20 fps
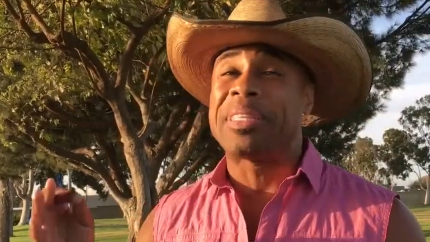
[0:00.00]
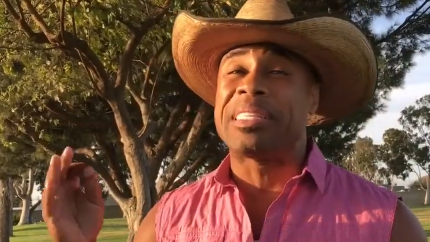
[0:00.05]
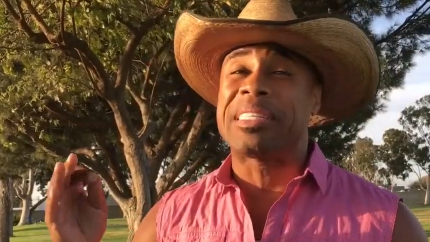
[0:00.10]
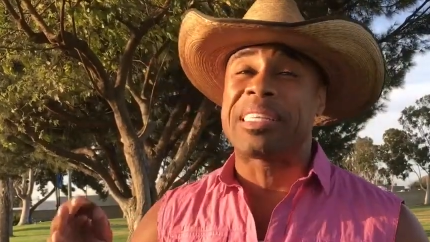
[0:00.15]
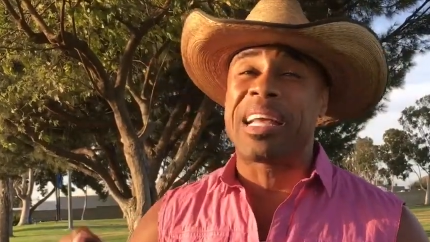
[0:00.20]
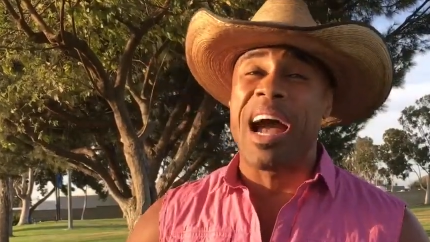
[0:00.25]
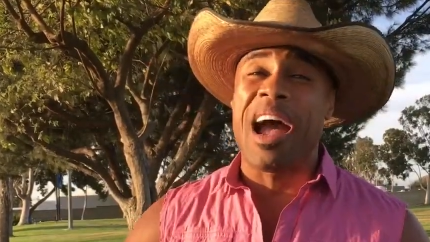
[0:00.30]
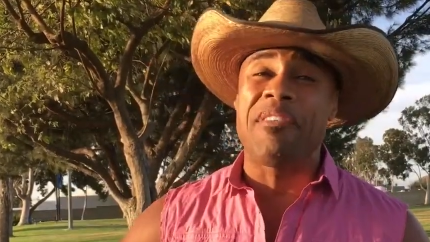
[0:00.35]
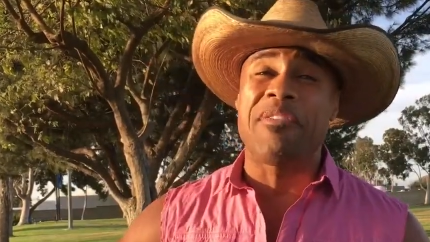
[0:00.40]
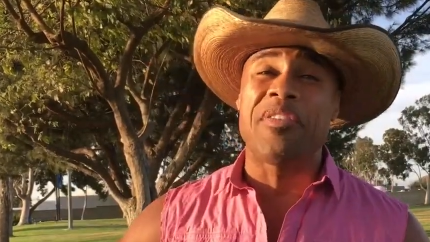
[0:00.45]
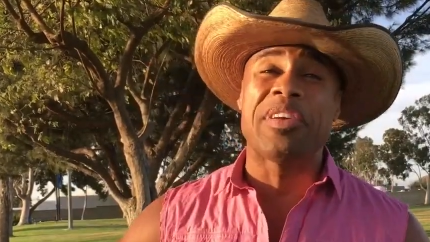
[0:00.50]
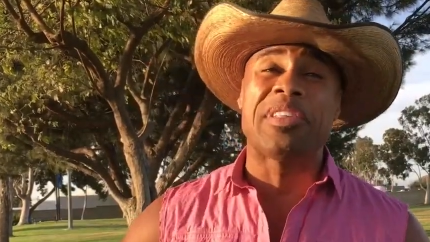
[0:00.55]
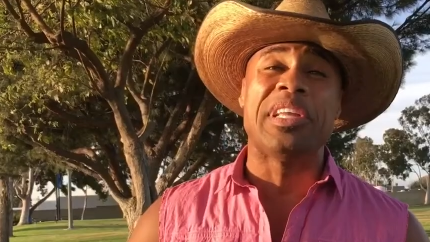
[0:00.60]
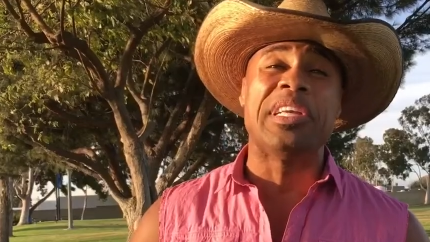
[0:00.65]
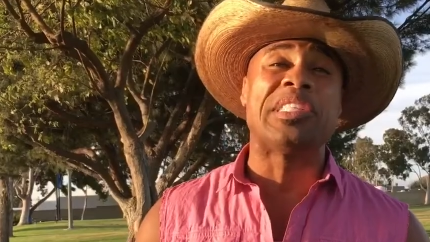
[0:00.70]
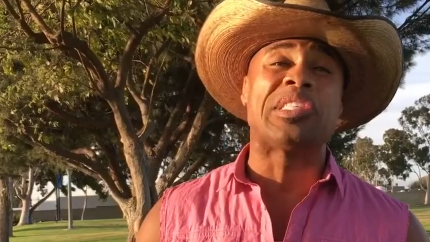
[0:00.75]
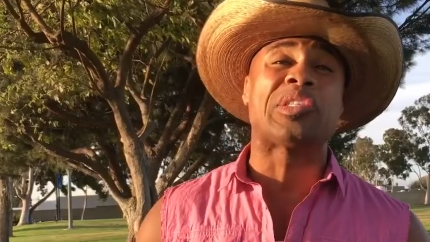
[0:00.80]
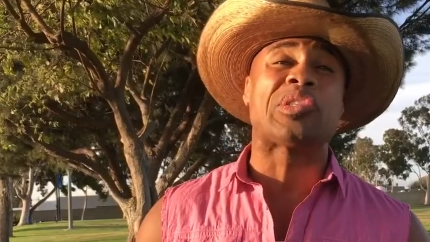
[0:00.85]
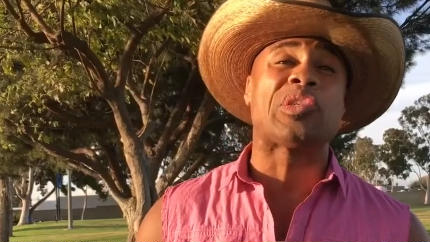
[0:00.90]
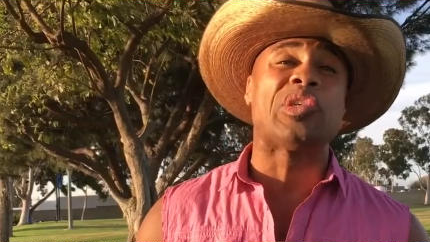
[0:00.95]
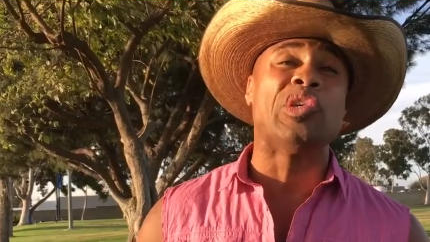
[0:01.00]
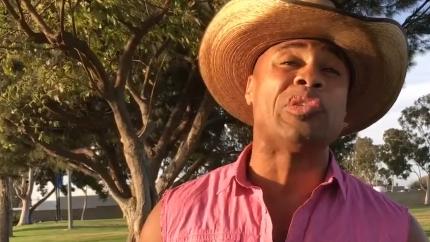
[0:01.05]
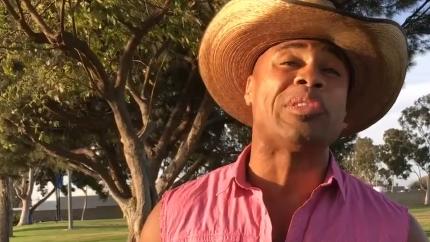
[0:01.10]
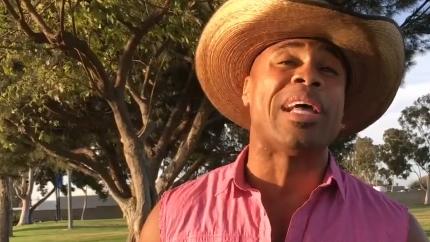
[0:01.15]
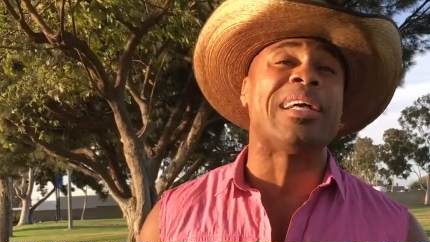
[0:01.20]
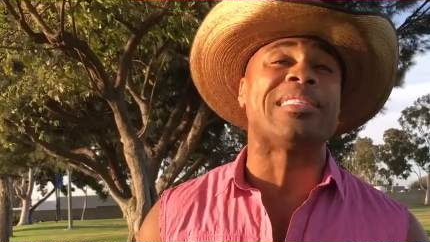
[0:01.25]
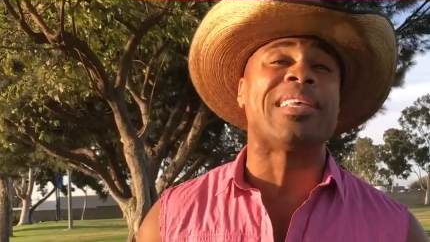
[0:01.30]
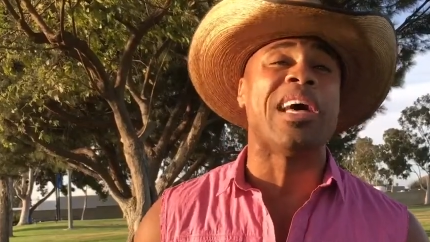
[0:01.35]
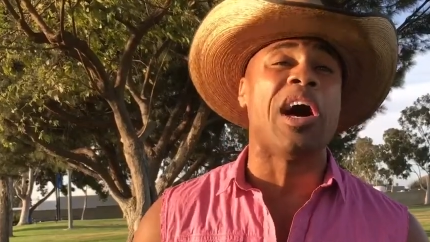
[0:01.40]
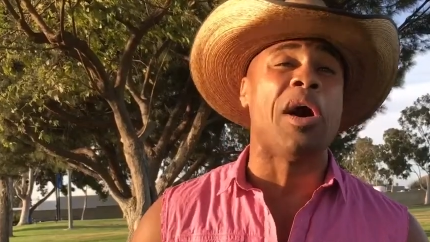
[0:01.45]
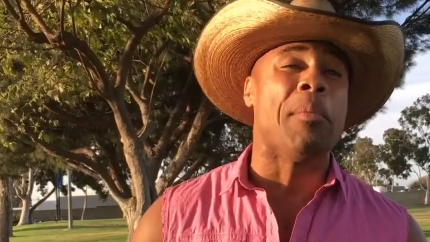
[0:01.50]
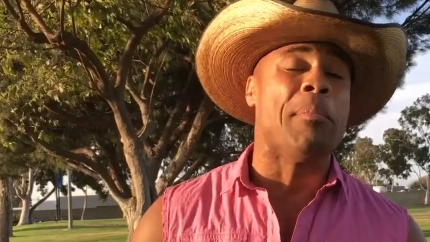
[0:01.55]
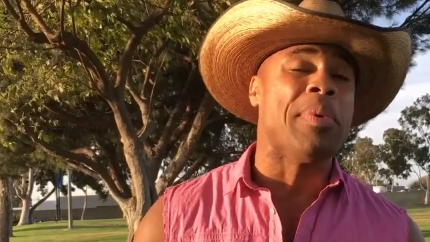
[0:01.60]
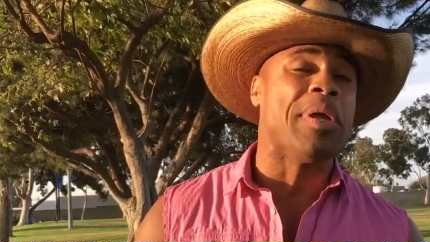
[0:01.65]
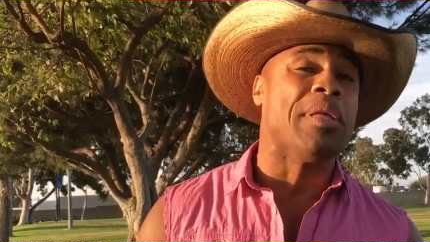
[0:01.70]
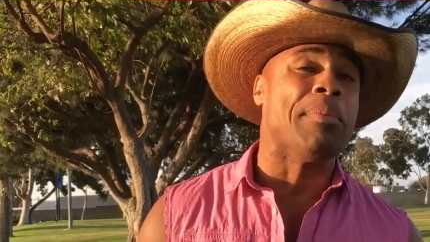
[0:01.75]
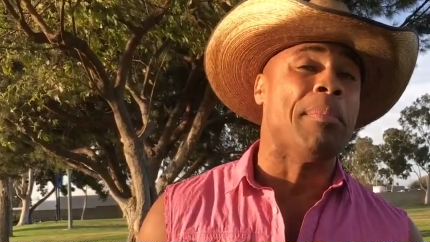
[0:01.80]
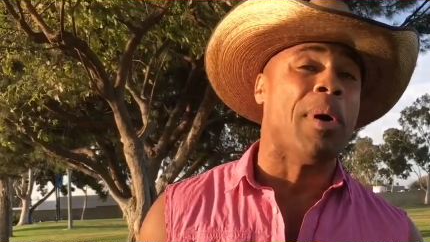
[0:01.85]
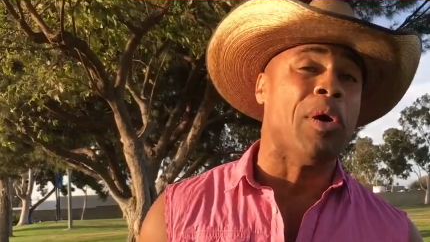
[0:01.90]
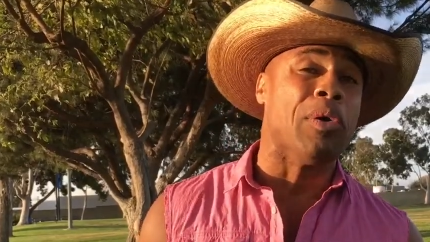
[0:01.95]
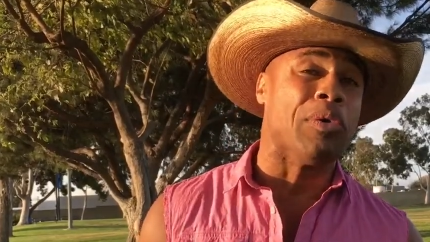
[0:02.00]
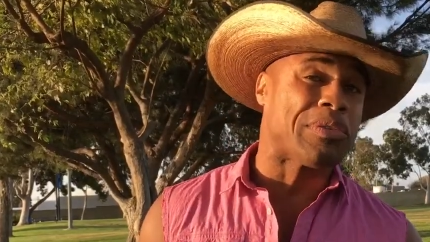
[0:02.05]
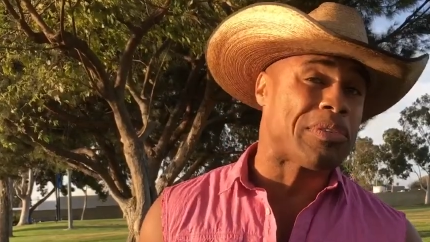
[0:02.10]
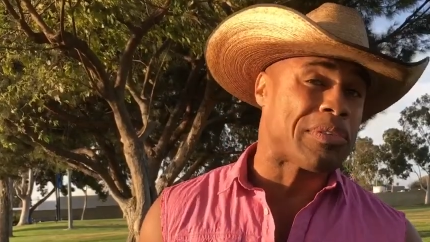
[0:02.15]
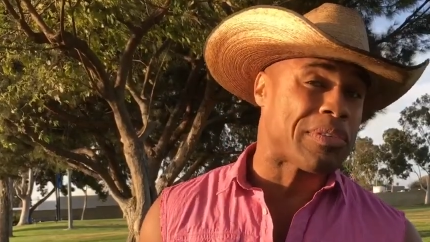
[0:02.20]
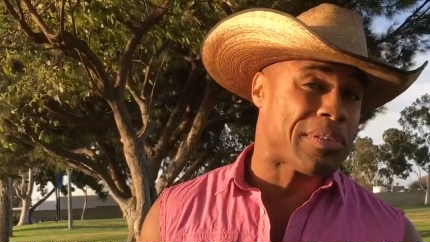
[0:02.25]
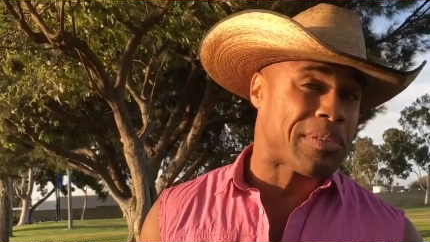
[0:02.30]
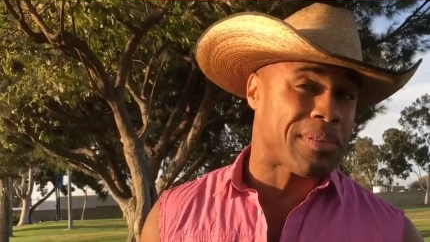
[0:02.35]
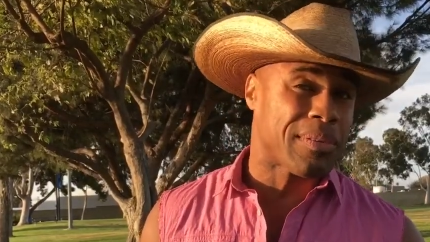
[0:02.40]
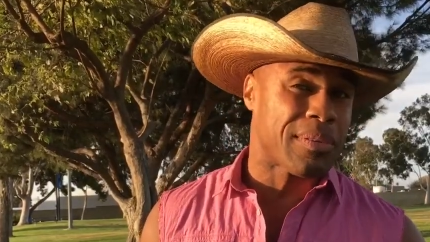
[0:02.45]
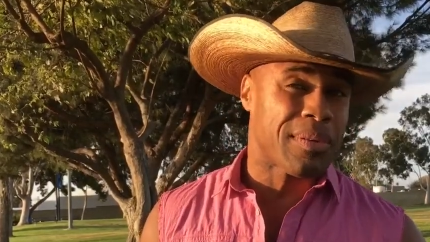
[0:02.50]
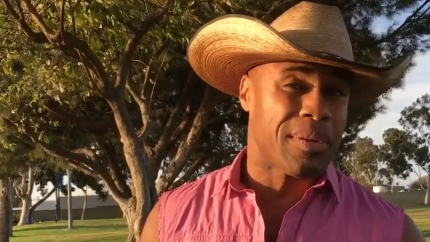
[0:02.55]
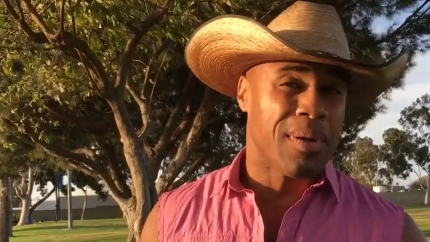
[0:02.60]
discovering this truth has helped me most.